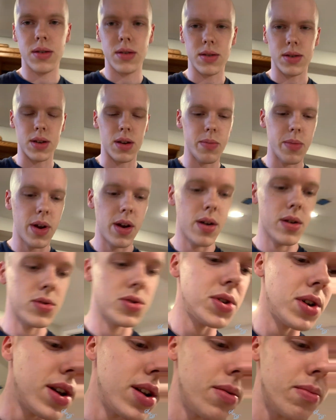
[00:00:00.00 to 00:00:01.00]
somehow
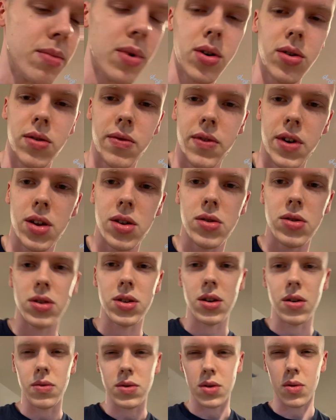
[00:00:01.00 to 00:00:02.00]
trying to motivate
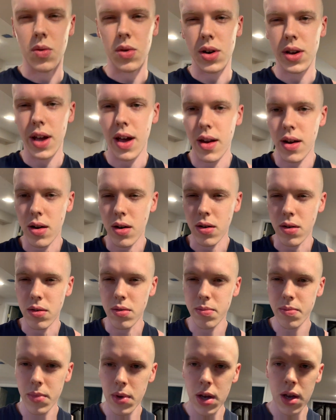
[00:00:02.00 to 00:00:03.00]
yourself to work out at
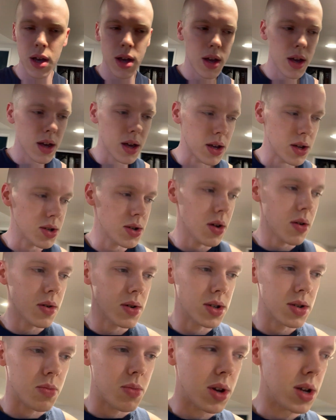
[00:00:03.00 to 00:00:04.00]
home is
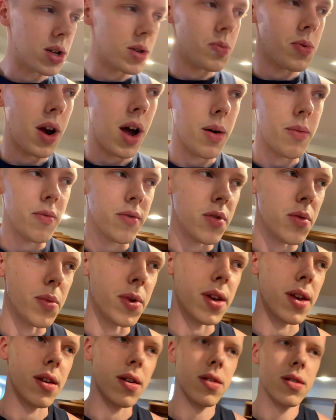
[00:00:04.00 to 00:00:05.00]
always the biggest problem for
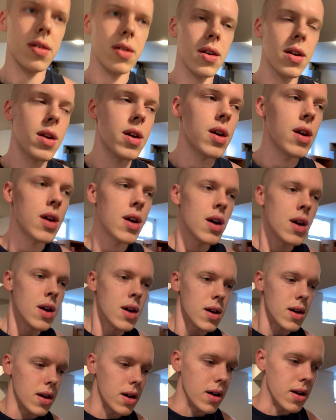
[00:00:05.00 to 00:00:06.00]
me.
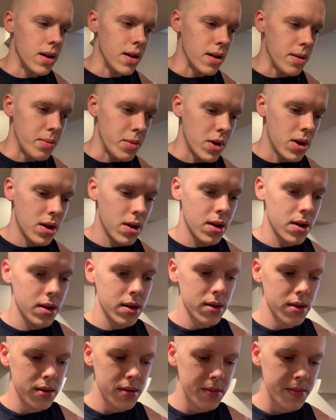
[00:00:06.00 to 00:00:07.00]
Um,
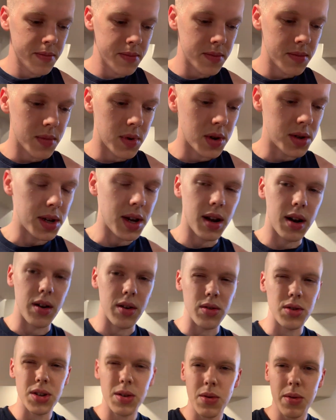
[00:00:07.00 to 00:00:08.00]
cause I don't know,
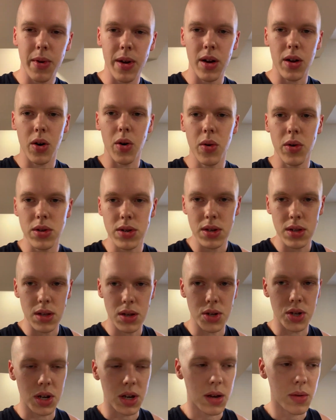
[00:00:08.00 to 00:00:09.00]
there's something about going to the
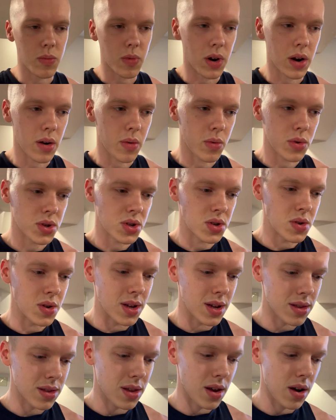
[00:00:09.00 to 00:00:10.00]
gym where once you
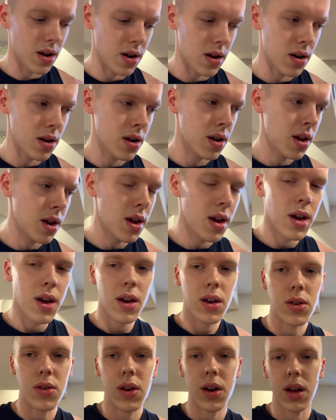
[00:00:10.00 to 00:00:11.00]
get there,
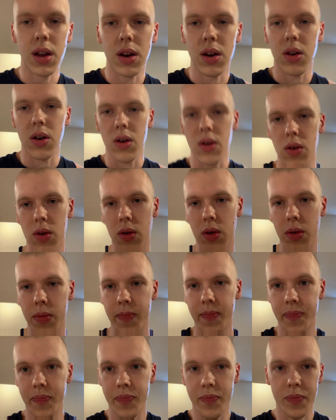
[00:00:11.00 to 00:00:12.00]
you kind of know
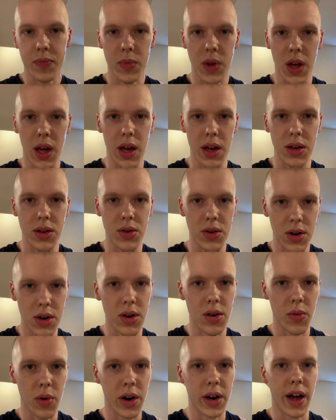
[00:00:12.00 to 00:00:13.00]
like you're here
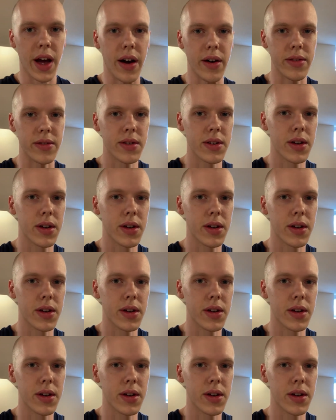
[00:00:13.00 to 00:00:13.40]
to work out,